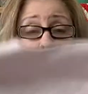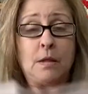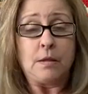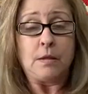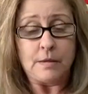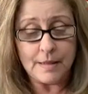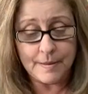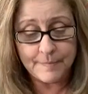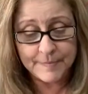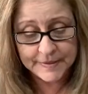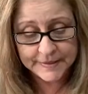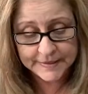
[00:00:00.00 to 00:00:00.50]

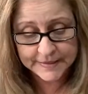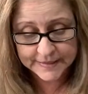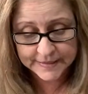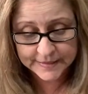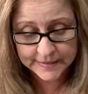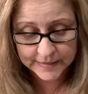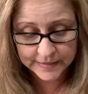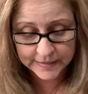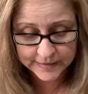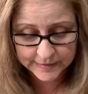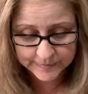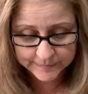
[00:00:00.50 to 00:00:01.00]
Let me
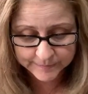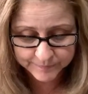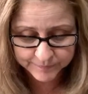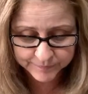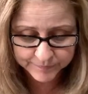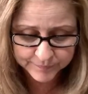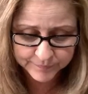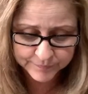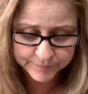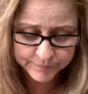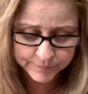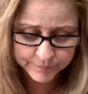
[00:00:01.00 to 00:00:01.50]
see.
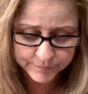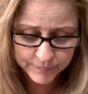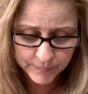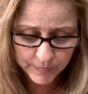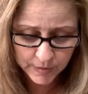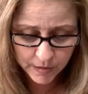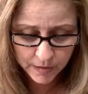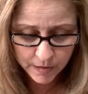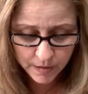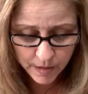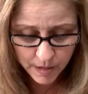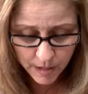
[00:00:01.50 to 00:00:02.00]

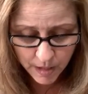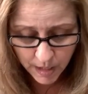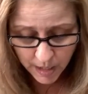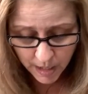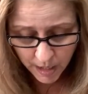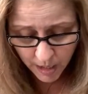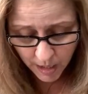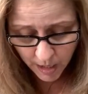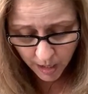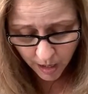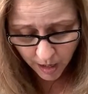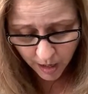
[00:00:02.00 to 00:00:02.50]

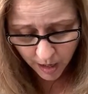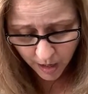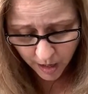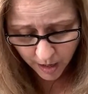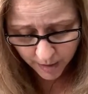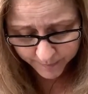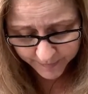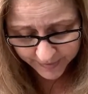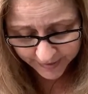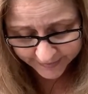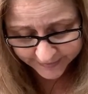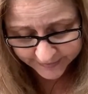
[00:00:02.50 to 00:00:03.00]

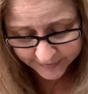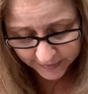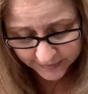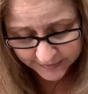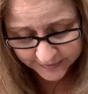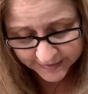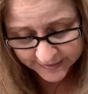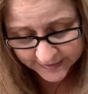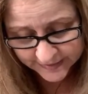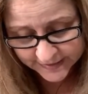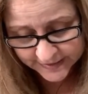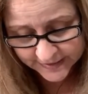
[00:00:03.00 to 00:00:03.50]
Um, it
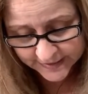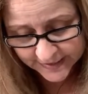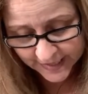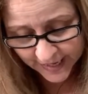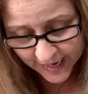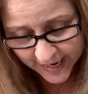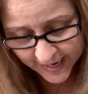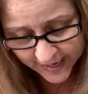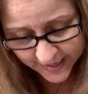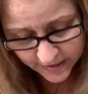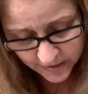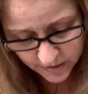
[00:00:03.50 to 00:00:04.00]
doesn't
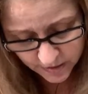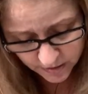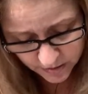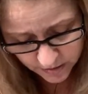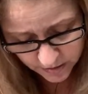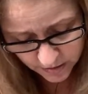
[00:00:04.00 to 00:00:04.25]
say.